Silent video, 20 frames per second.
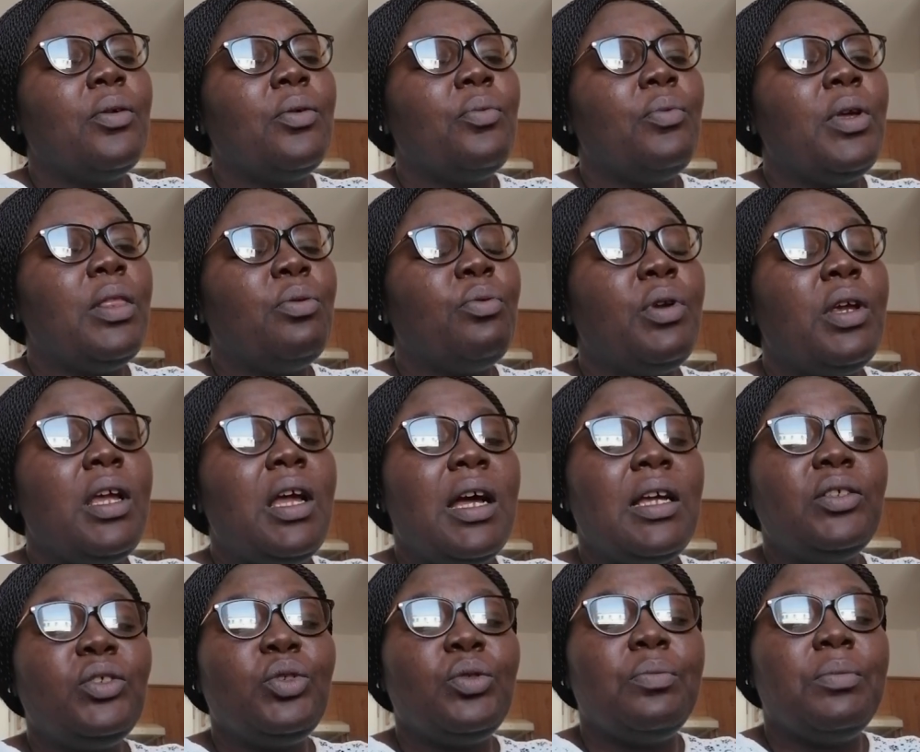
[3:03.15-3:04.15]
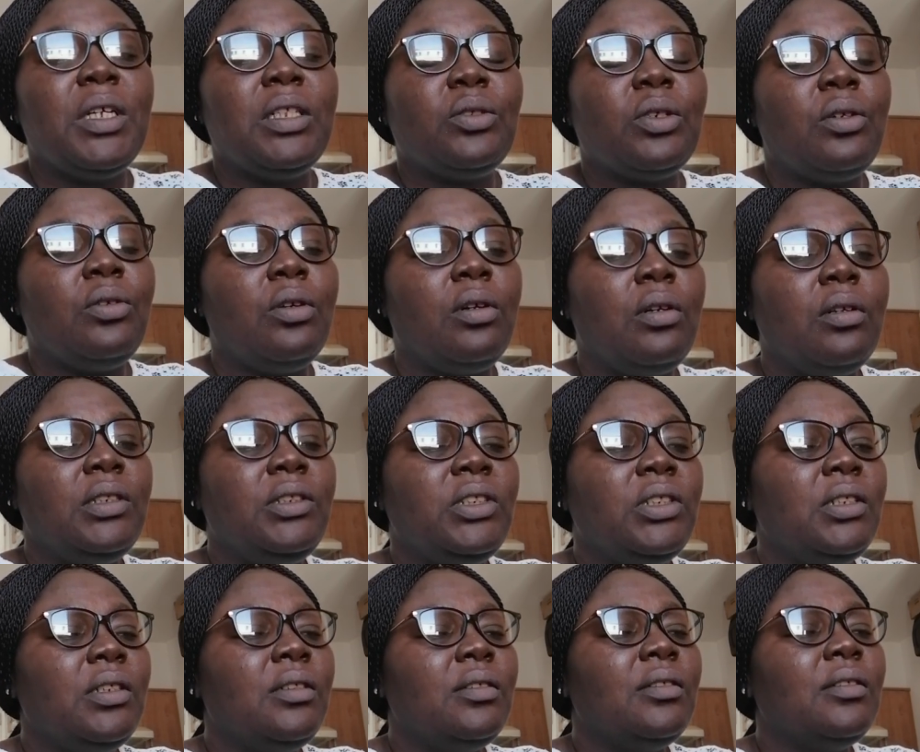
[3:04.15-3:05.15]
With regards to
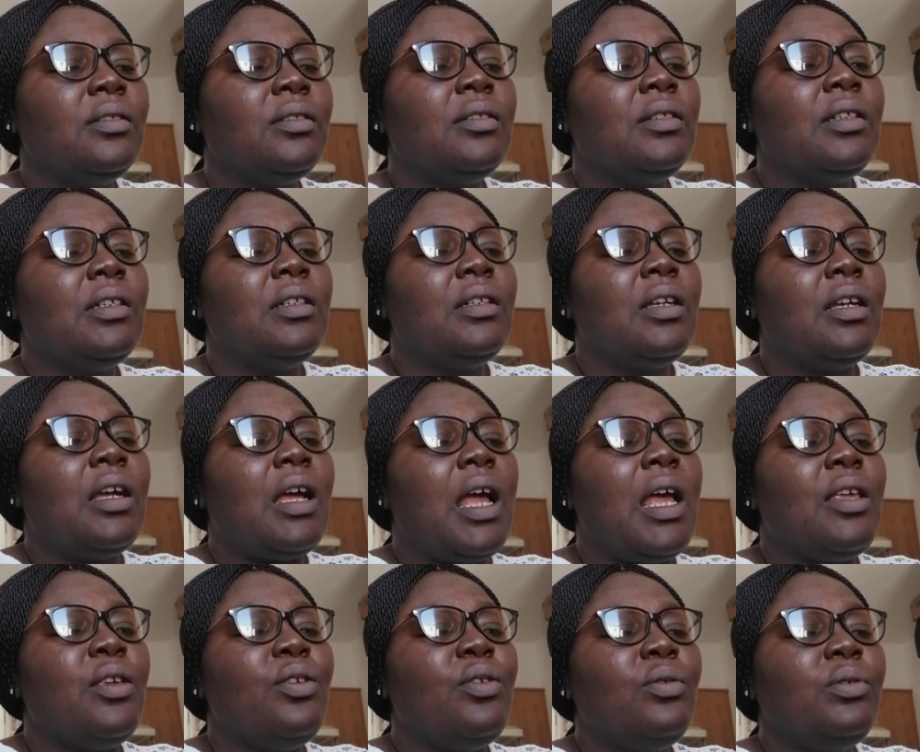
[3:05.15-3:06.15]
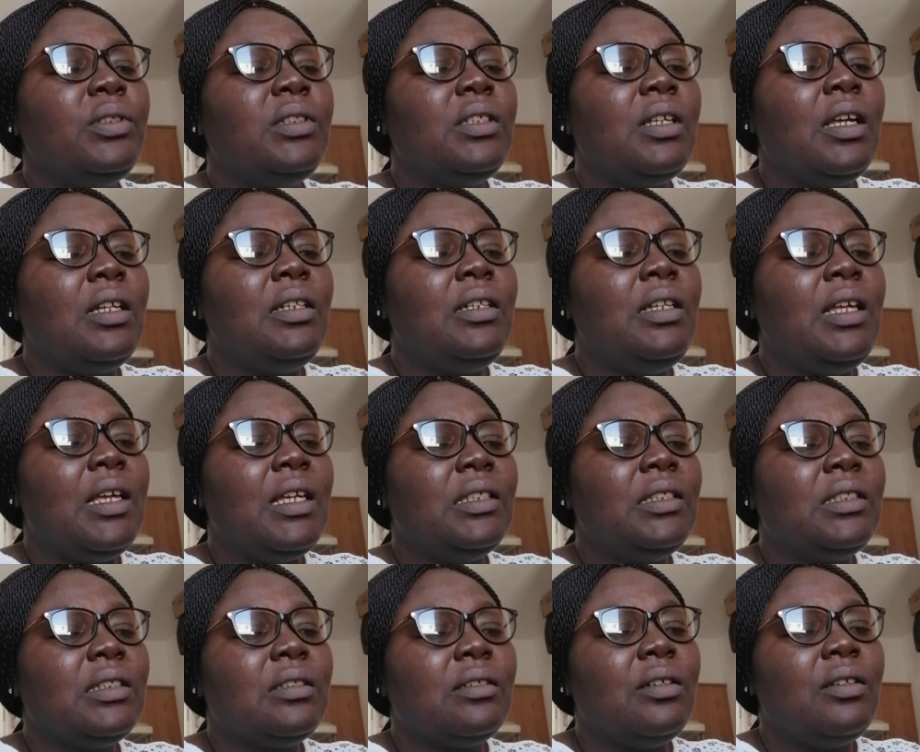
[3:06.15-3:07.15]
methodology, I use
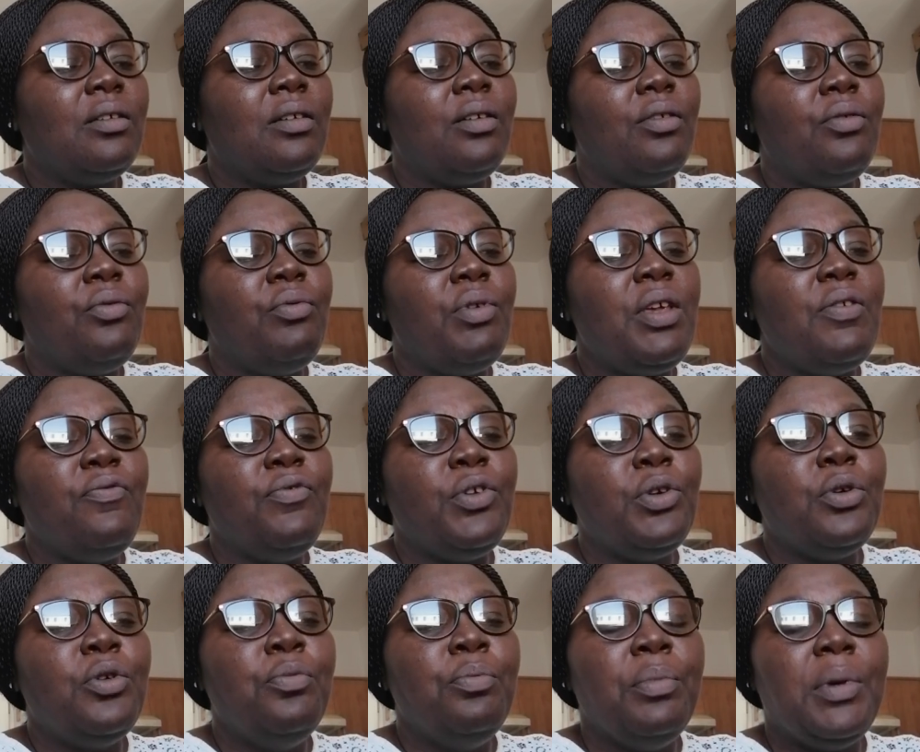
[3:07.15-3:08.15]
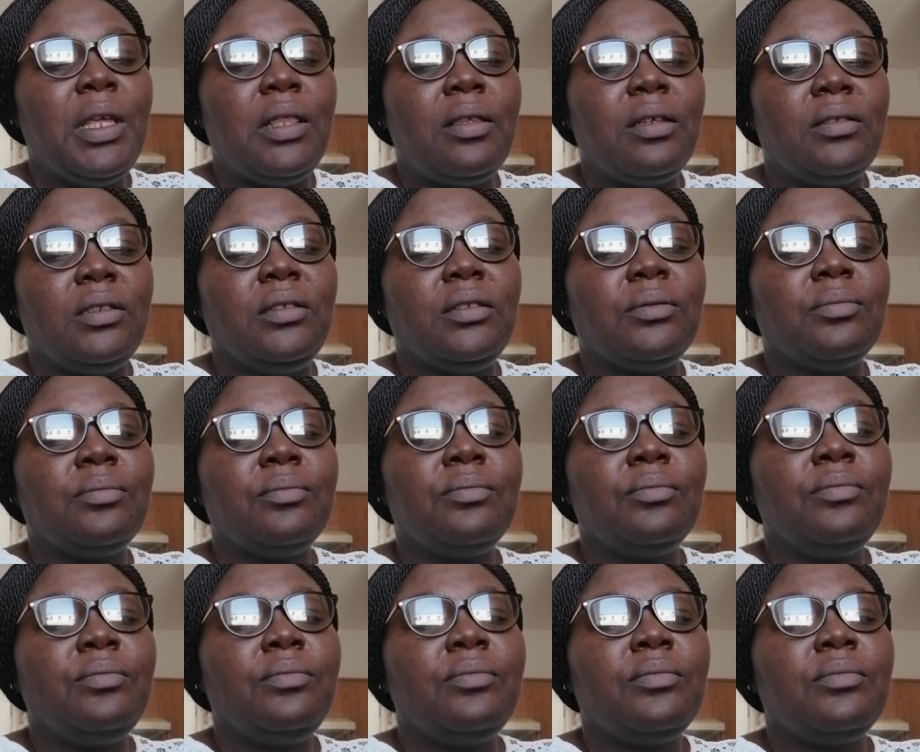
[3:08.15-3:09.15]
desk review method
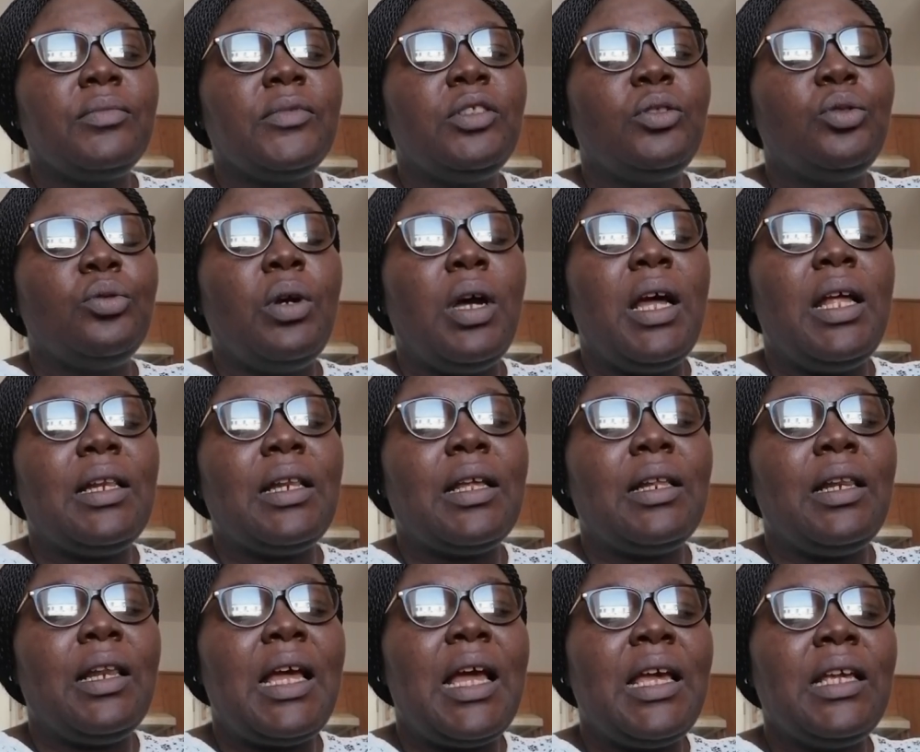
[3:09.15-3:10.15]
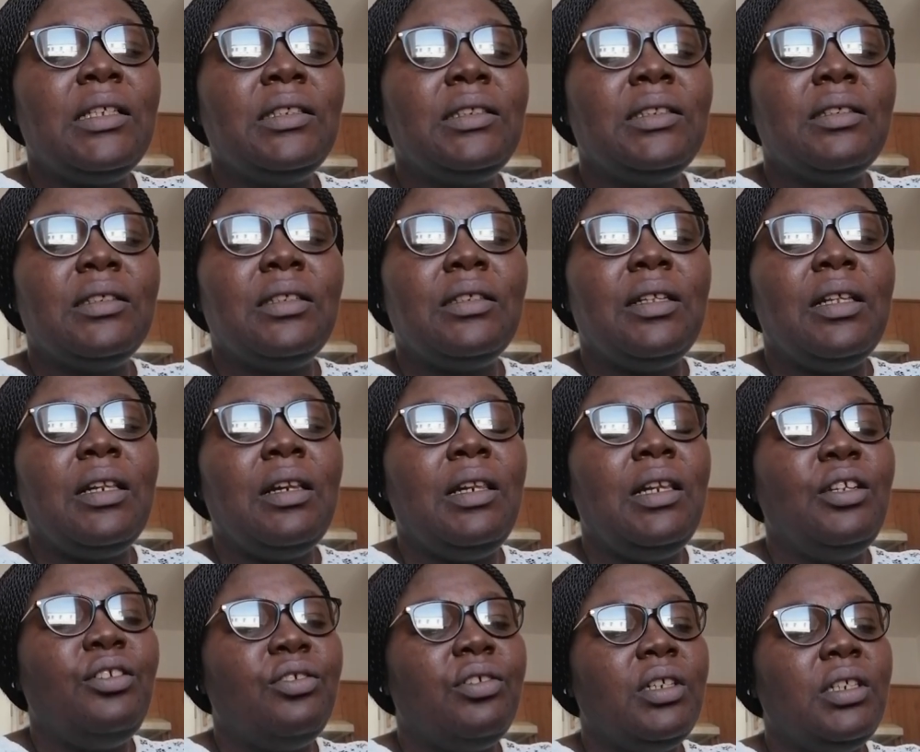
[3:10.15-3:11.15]
to analyze
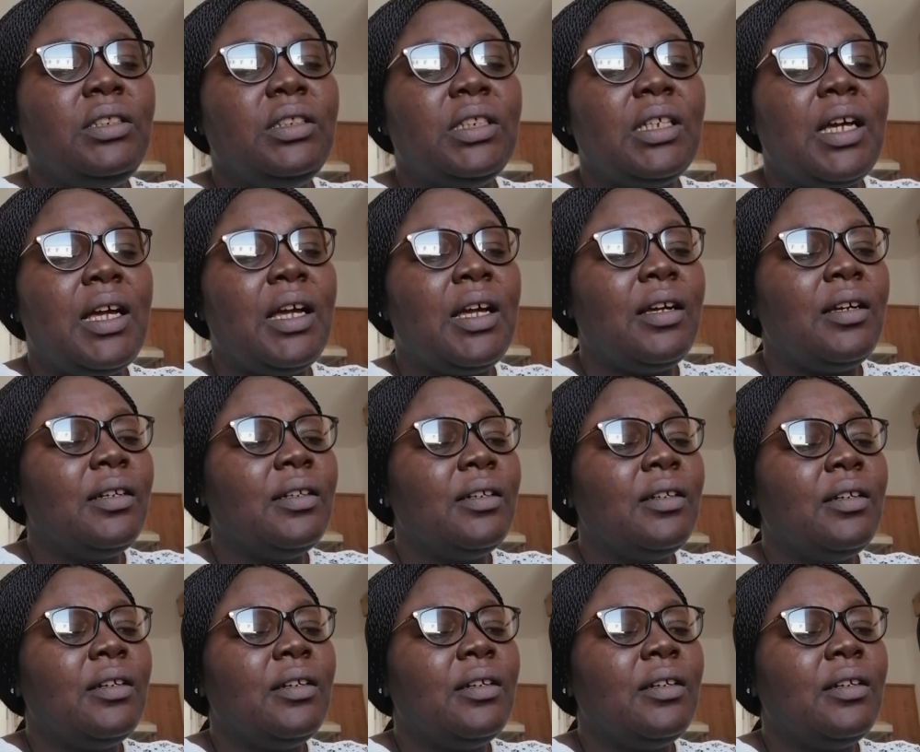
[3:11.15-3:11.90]
literature